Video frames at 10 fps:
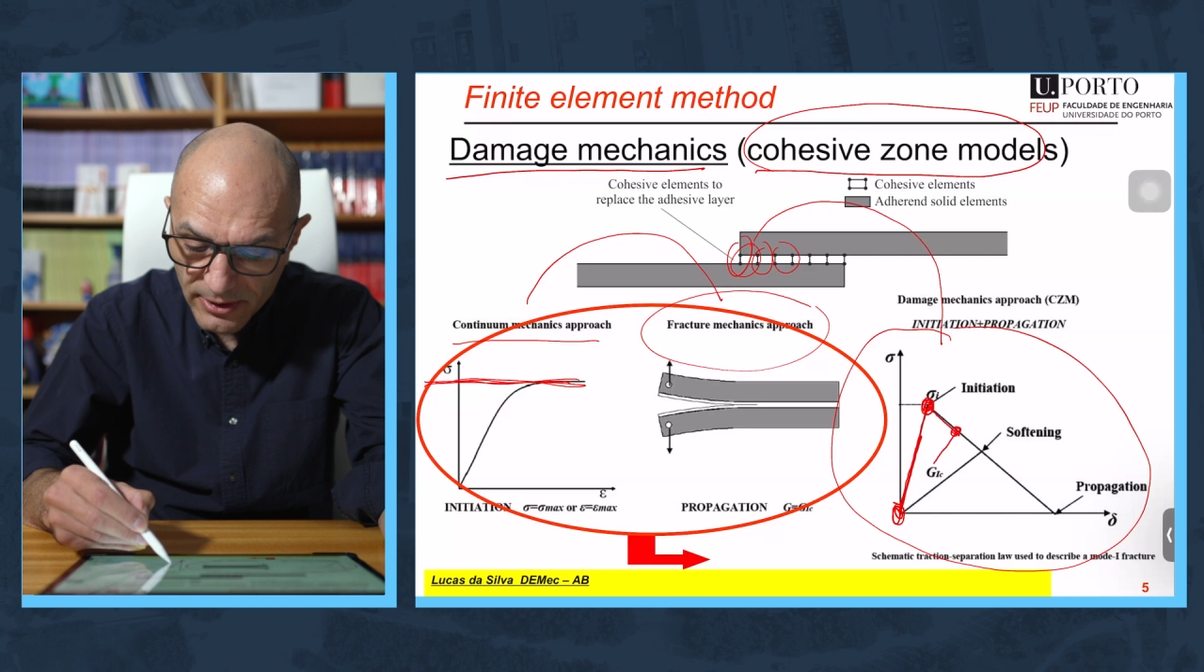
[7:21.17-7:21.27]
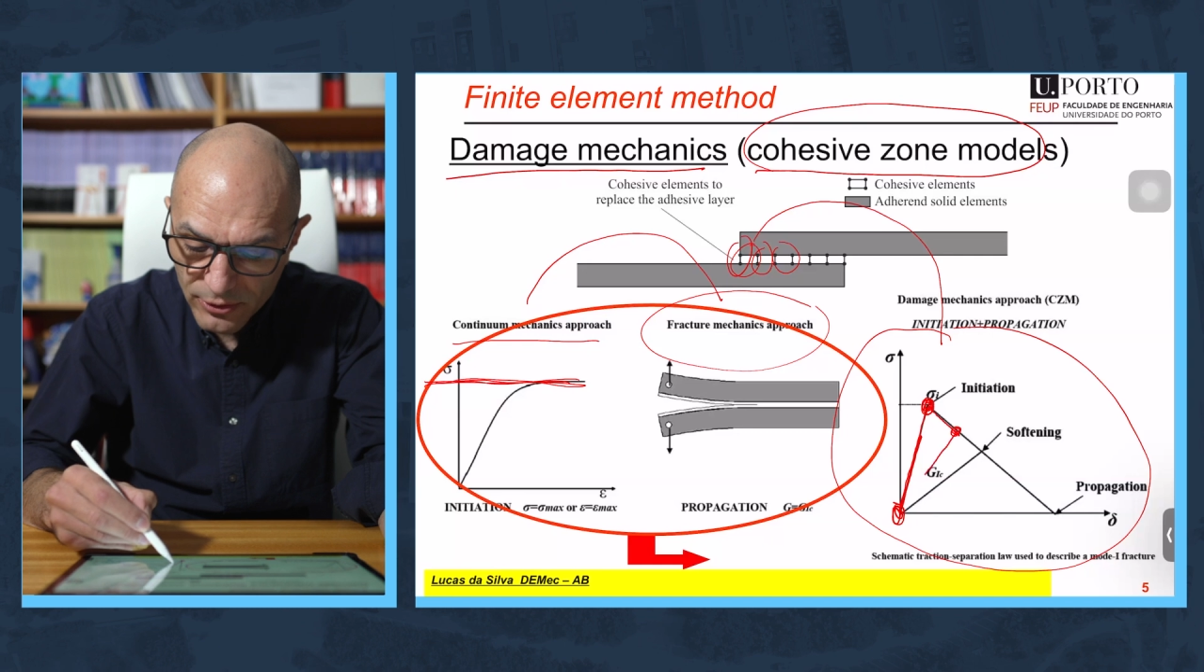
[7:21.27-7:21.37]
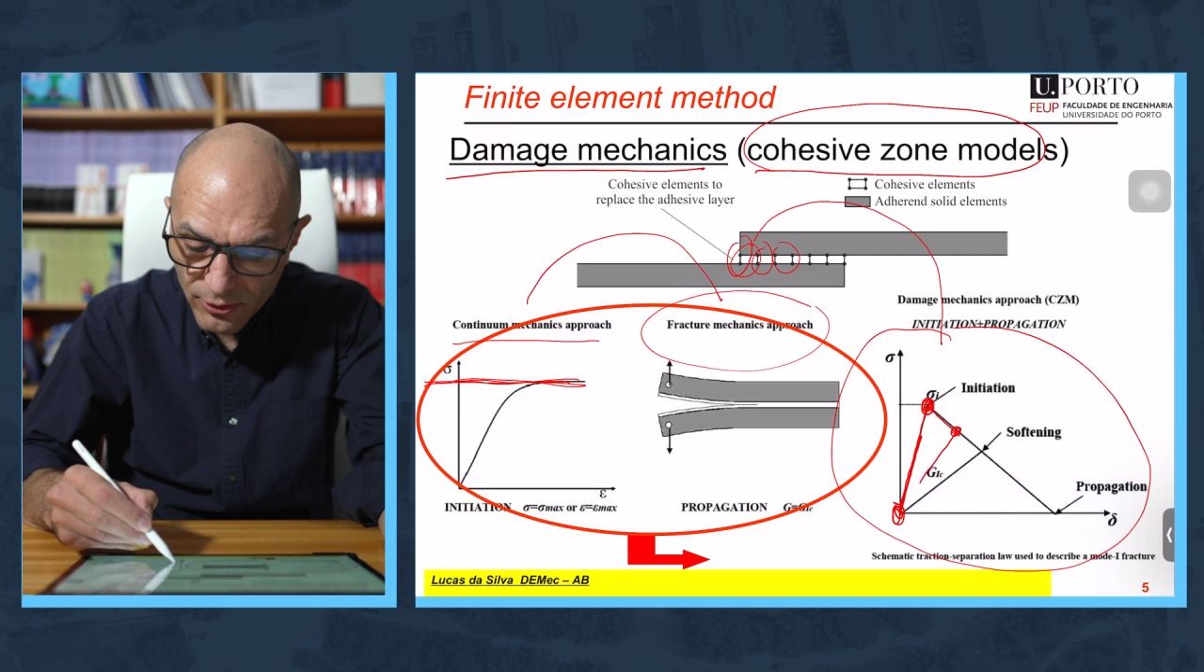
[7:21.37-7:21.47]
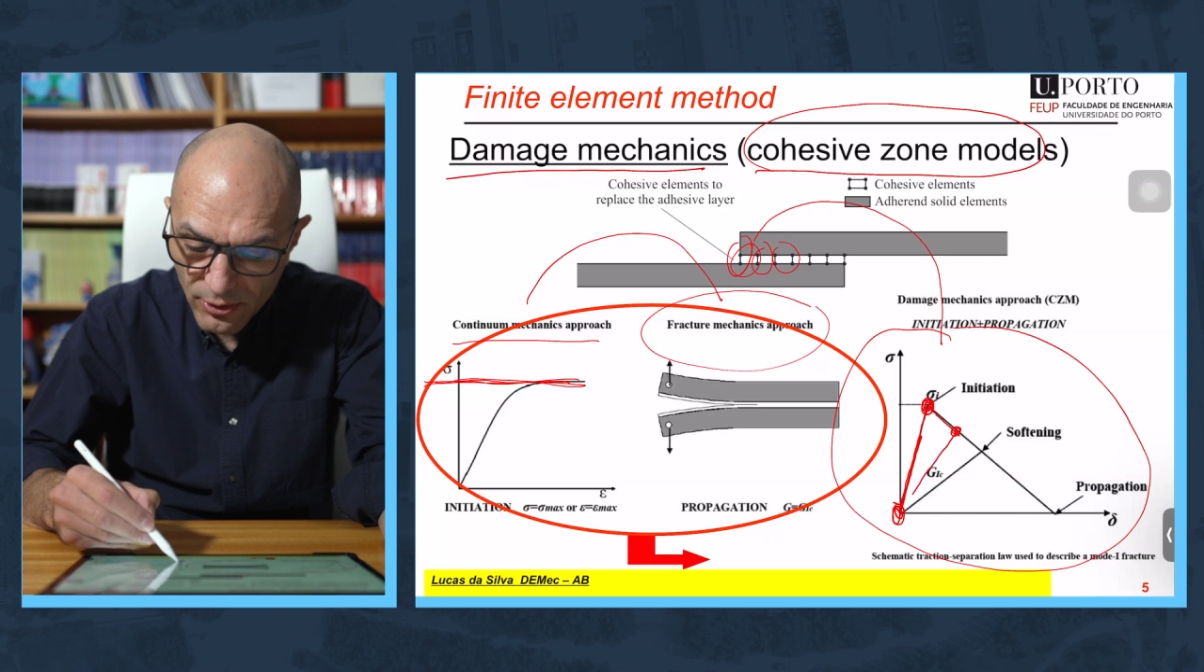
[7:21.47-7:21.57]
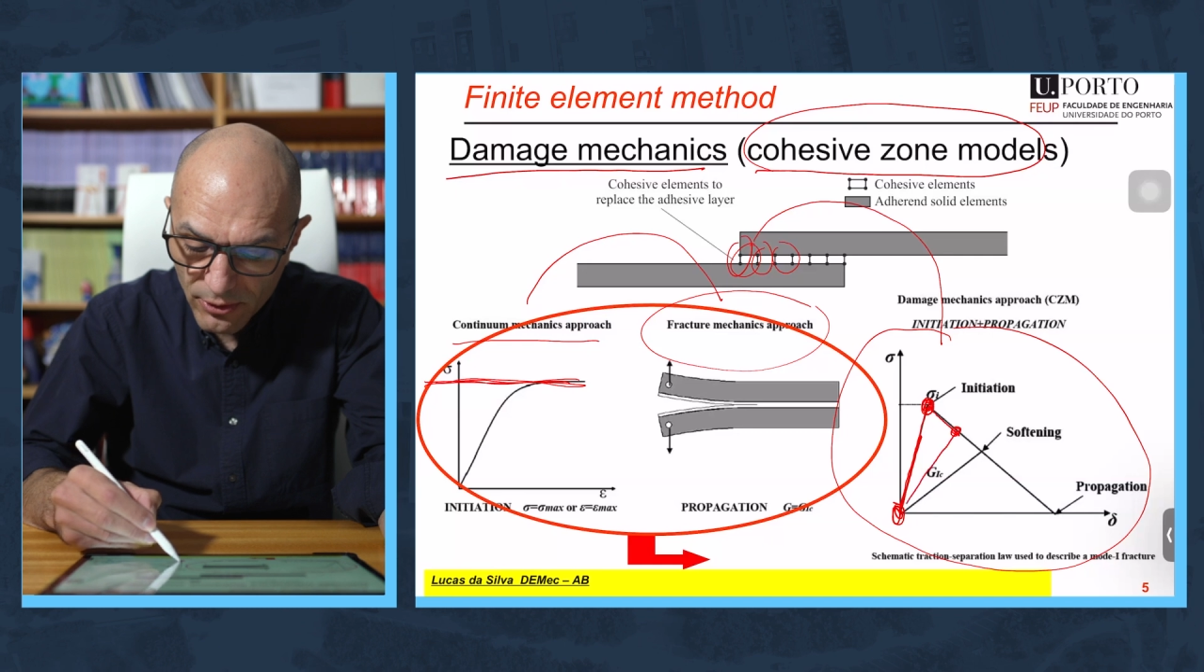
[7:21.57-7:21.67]
and
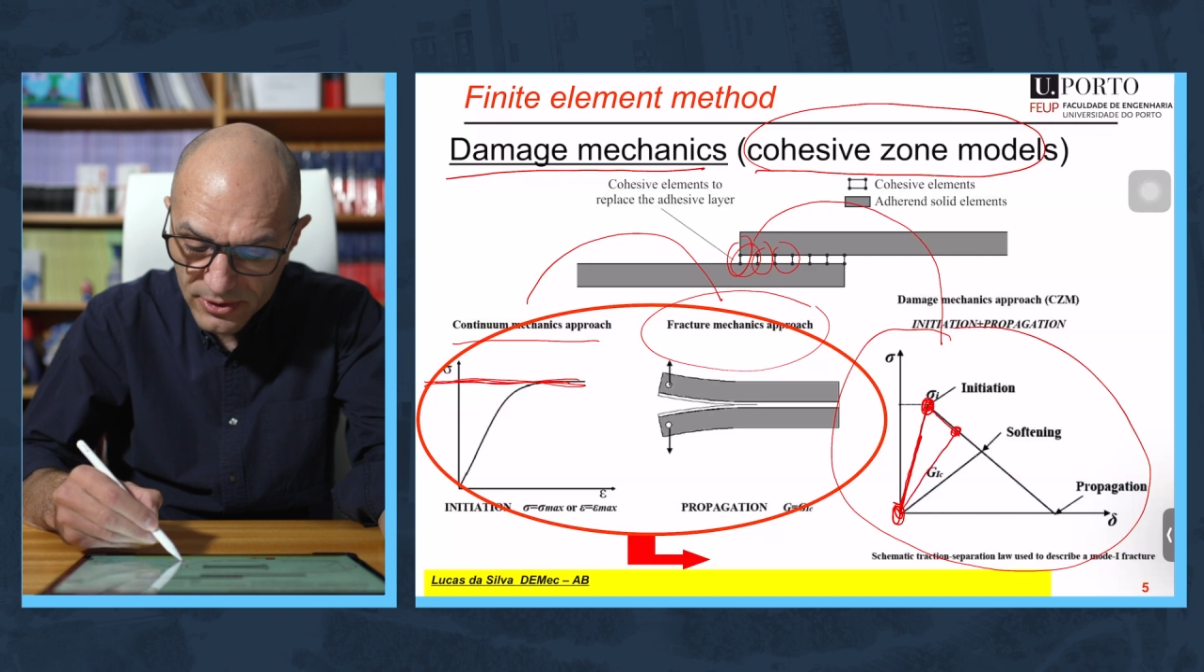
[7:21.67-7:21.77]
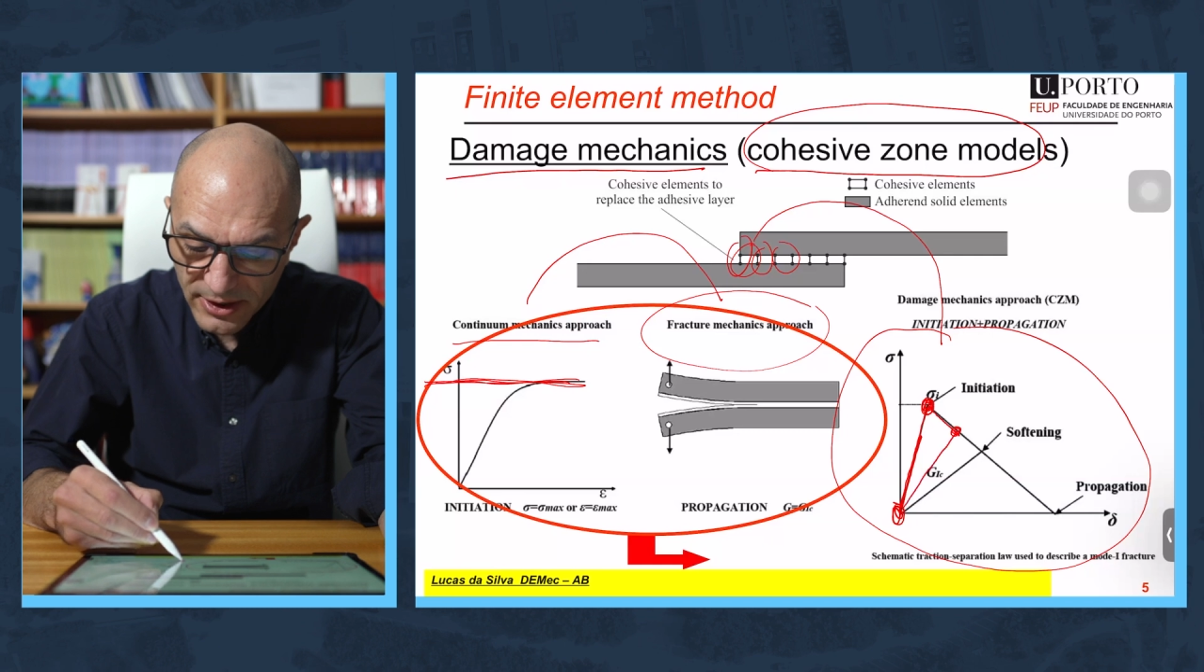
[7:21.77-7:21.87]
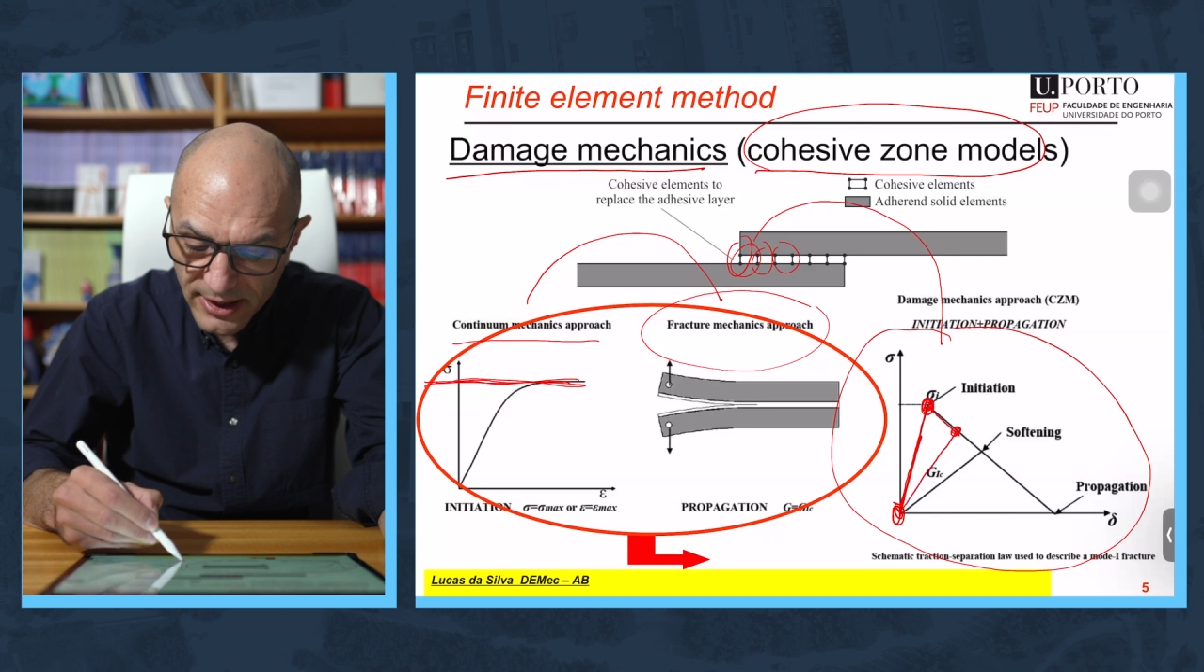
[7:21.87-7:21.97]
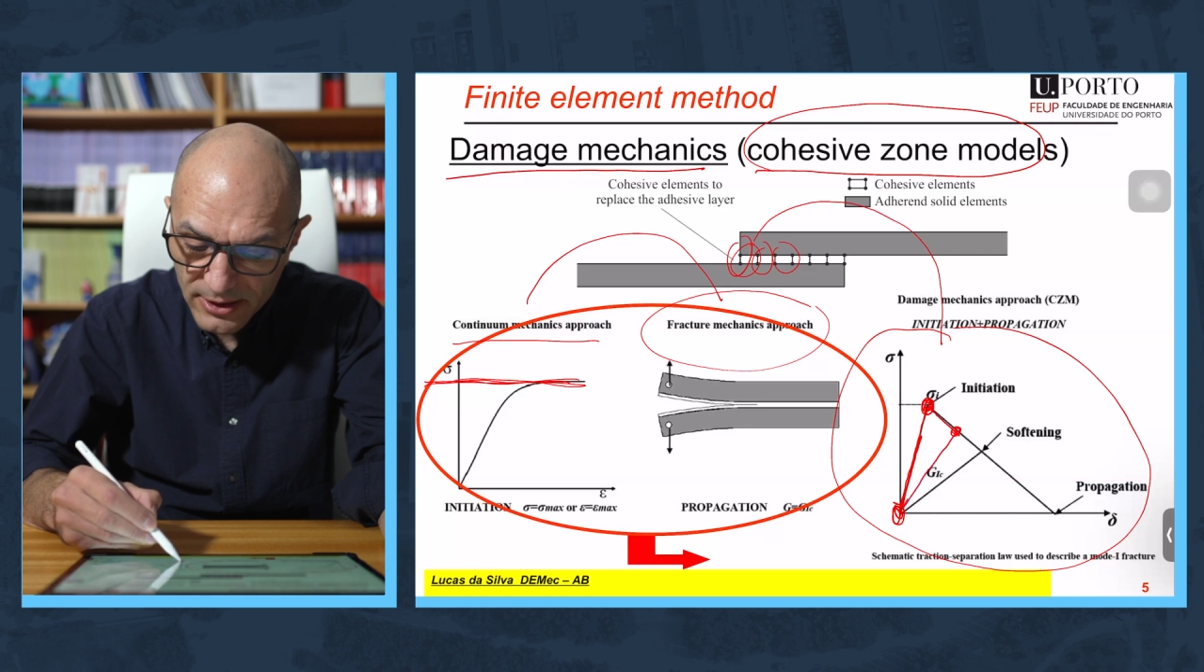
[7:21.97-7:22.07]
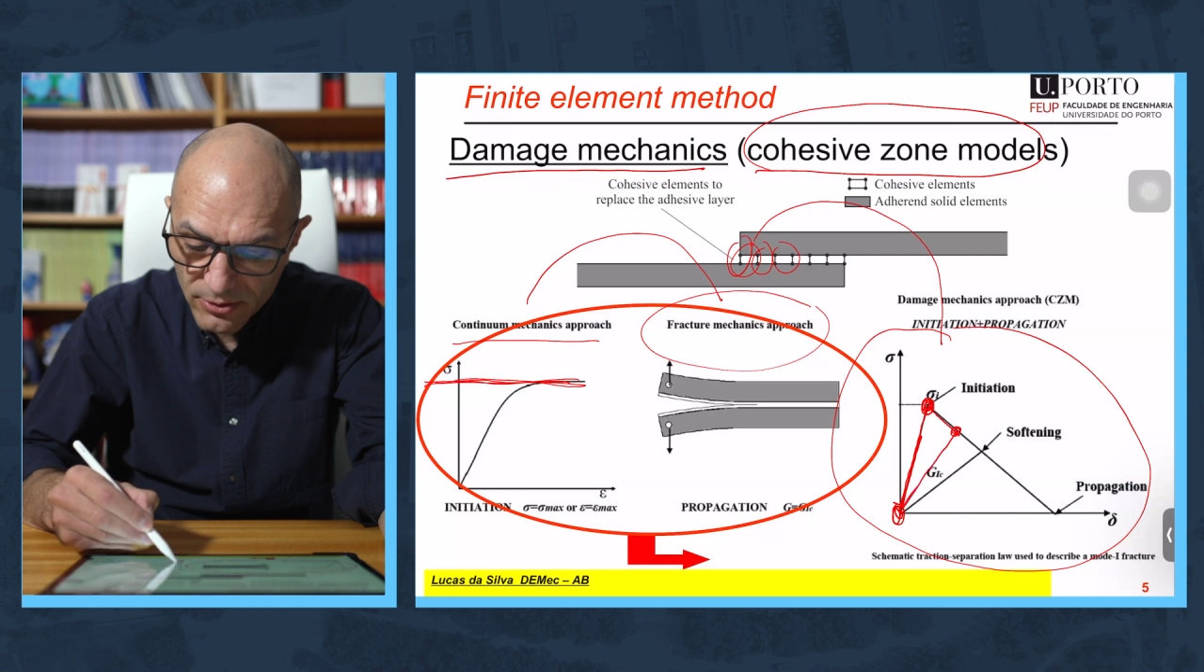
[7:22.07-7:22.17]
you load again,